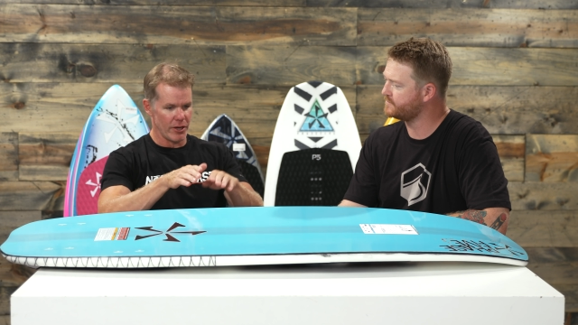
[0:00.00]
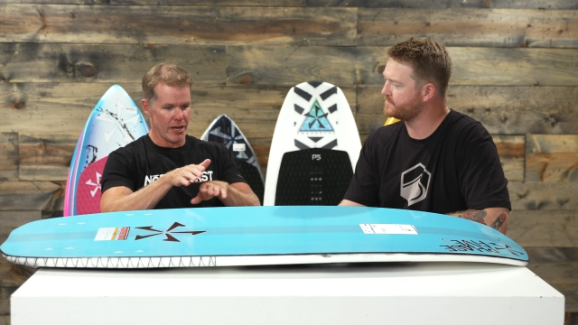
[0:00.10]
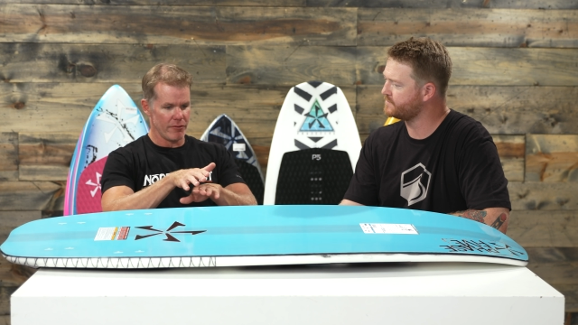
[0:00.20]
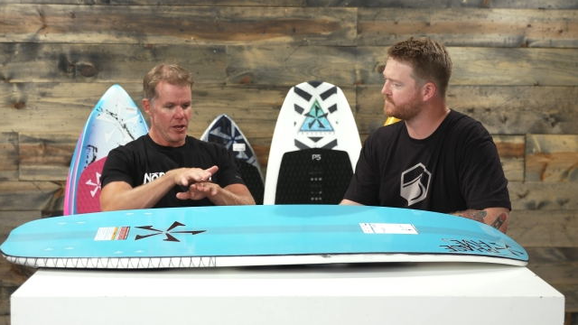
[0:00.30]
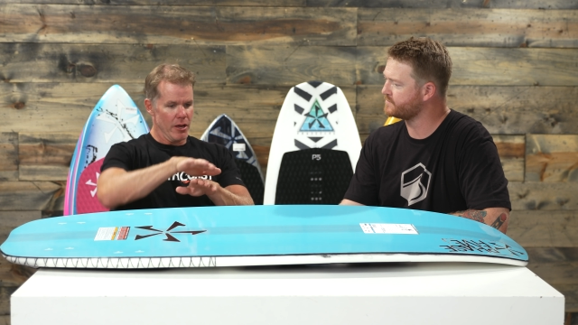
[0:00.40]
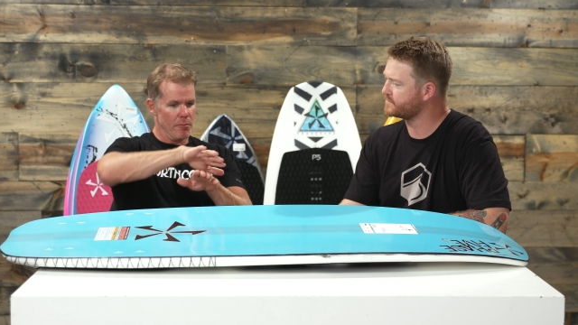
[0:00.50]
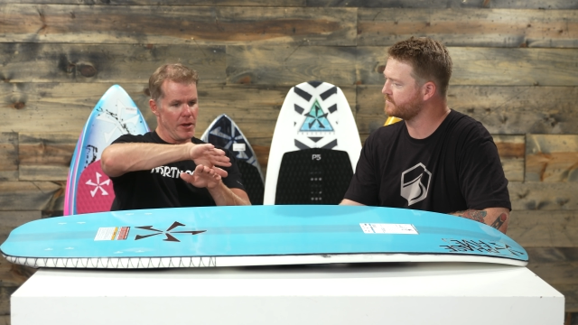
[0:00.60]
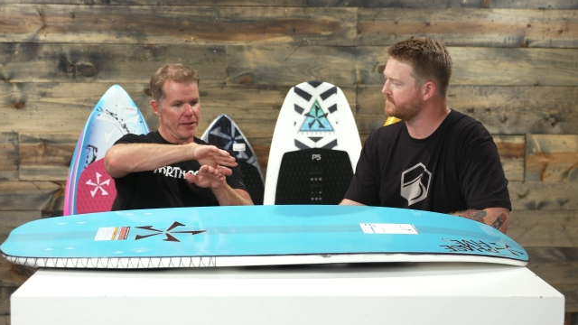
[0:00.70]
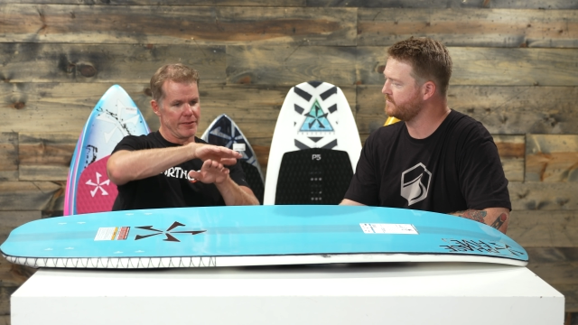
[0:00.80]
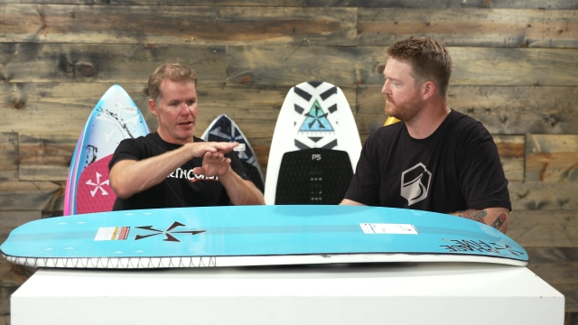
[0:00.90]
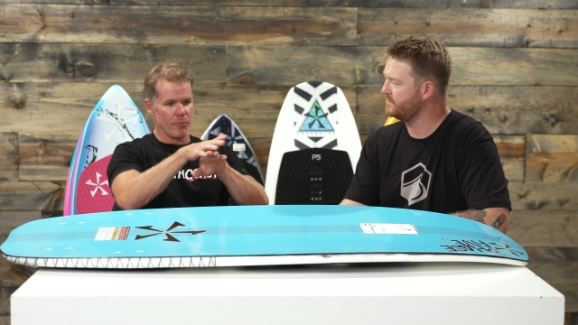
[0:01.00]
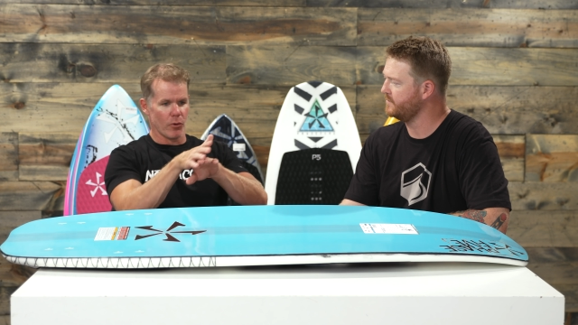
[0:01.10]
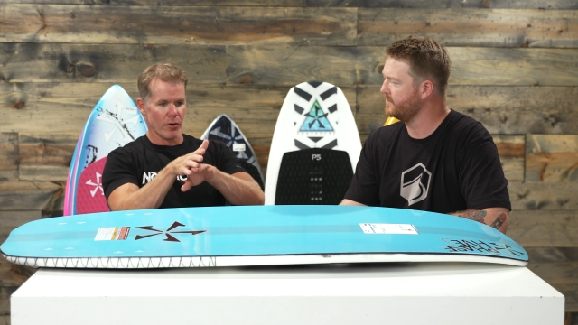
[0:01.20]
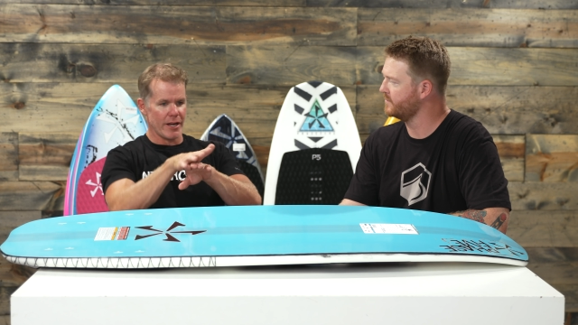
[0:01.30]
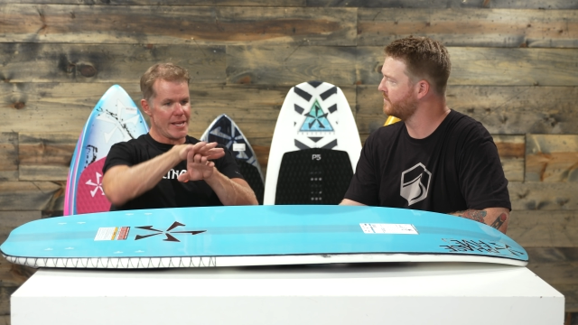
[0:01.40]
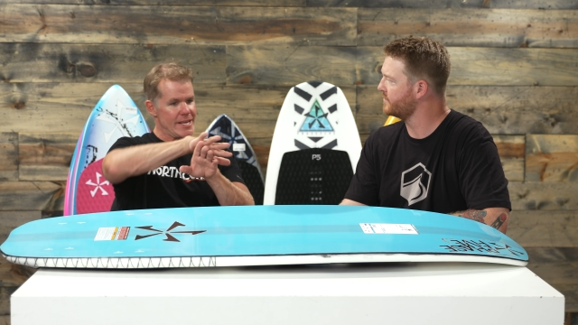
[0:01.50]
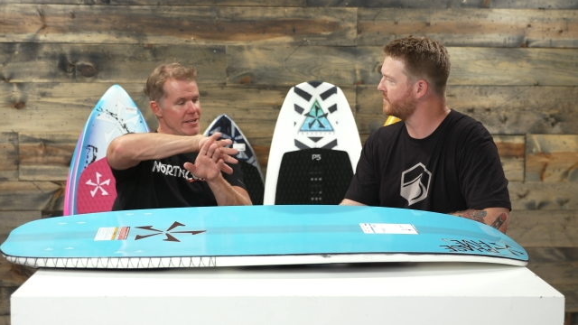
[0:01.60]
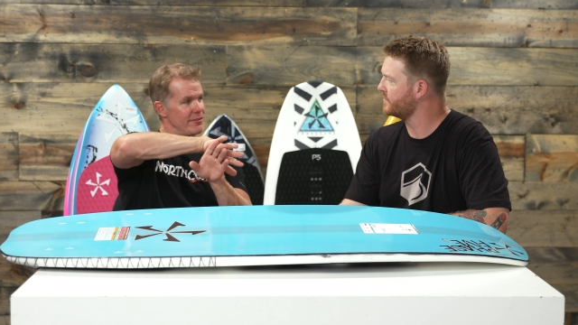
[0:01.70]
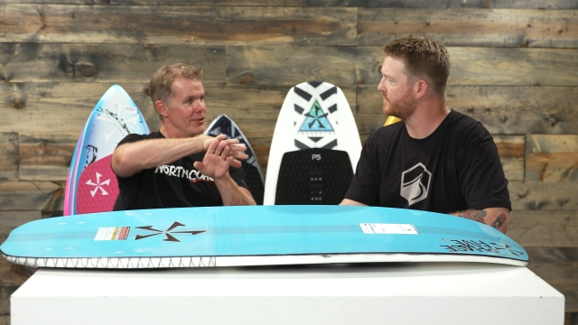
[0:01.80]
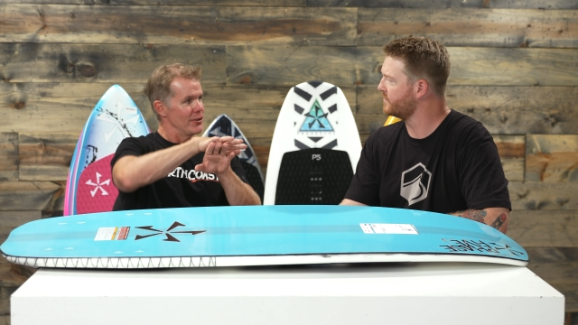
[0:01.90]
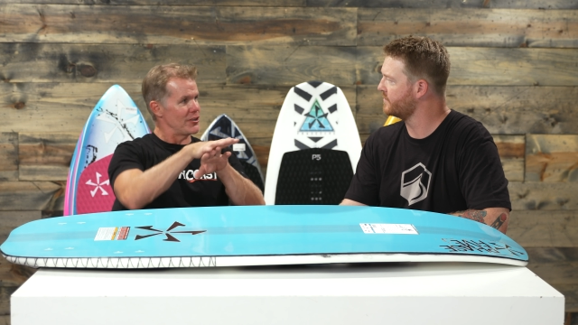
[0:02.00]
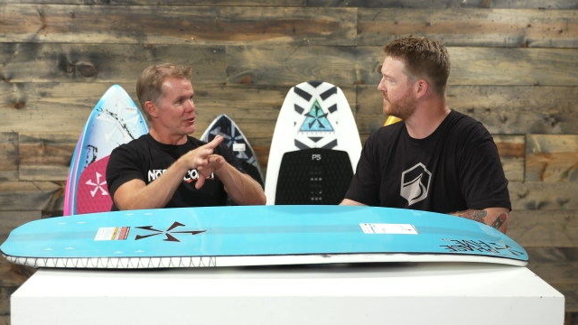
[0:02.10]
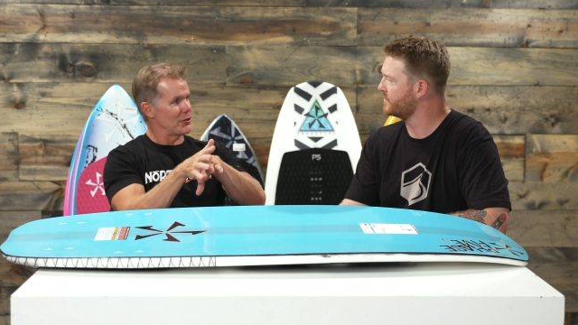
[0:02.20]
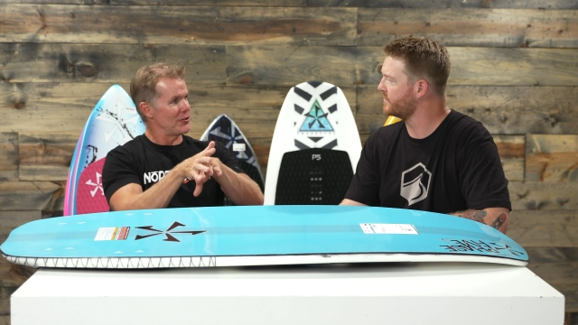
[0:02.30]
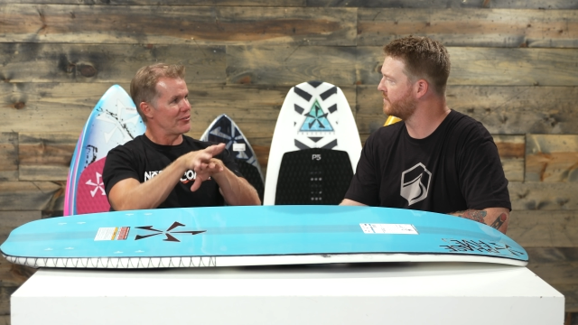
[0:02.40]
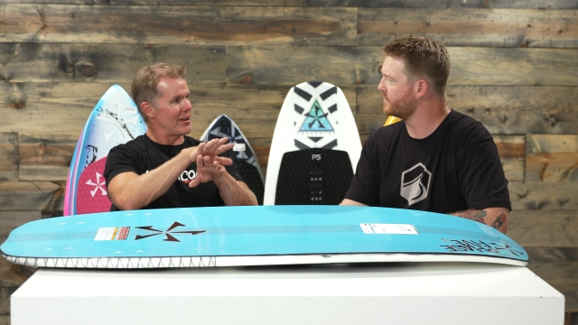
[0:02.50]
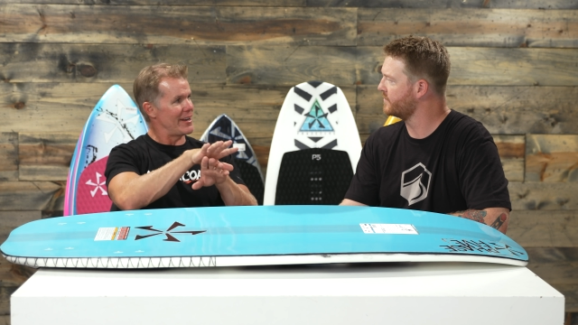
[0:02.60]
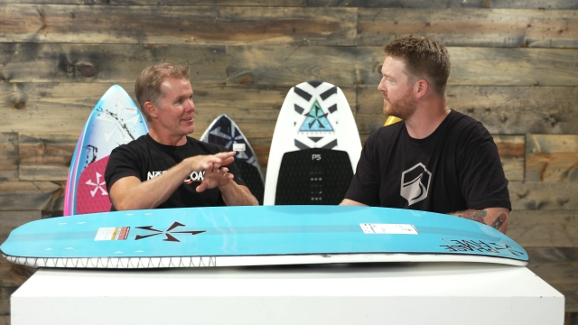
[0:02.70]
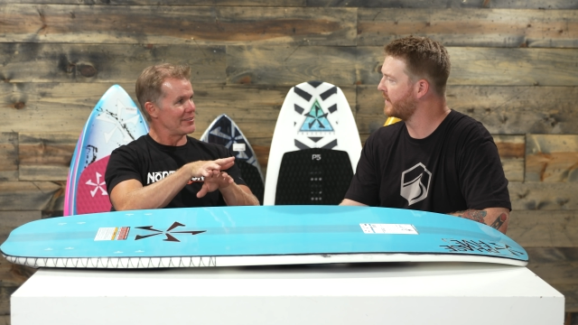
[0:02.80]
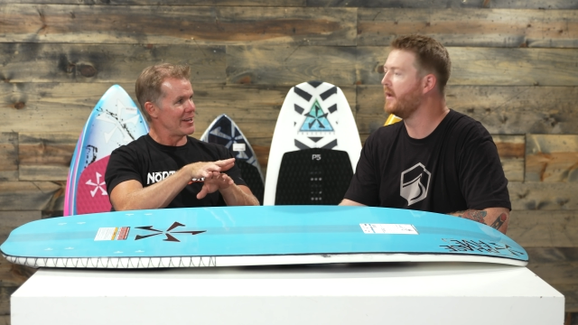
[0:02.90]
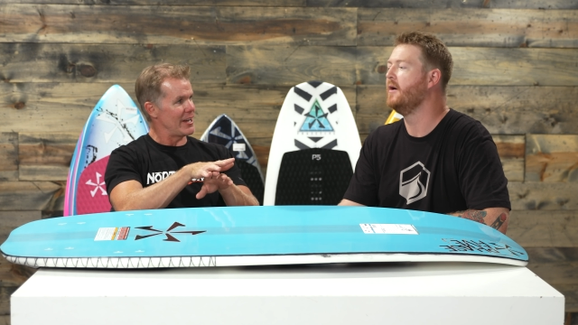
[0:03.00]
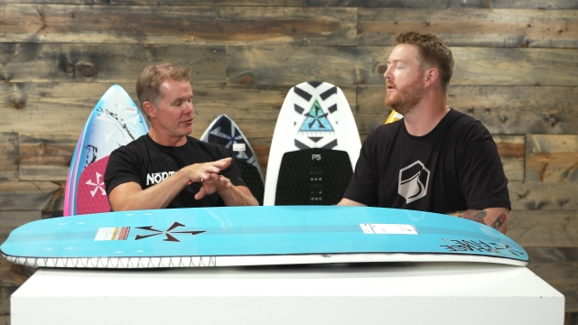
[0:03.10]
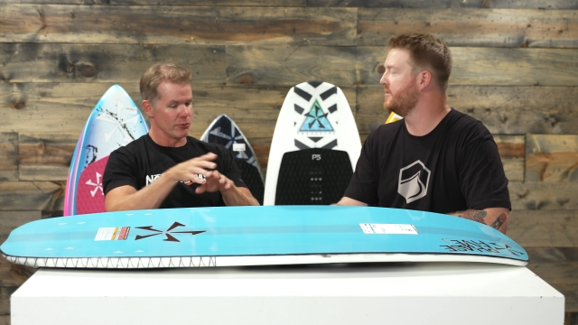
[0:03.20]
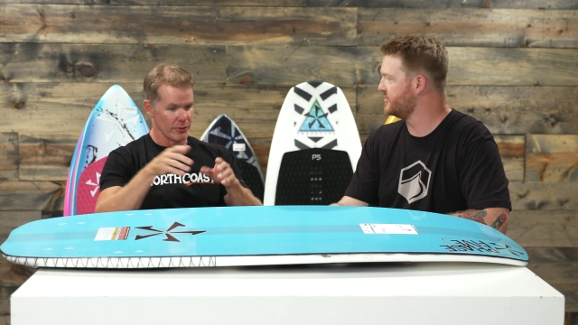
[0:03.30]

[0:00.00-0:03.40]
Speaker 1: you have, makes that board easier to turn side to side.